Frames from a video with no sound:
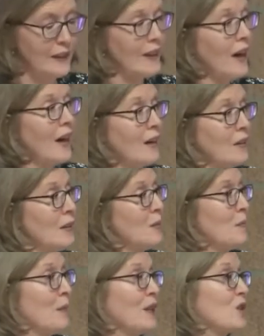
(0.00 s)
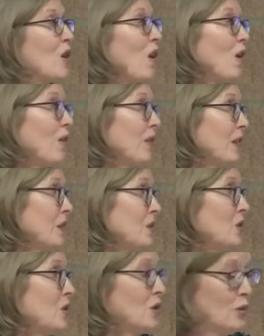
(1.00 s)
God makes all
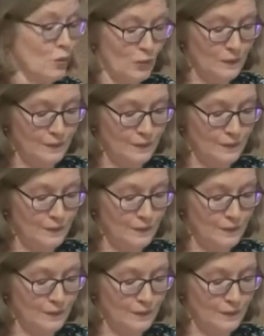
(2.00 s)
things new.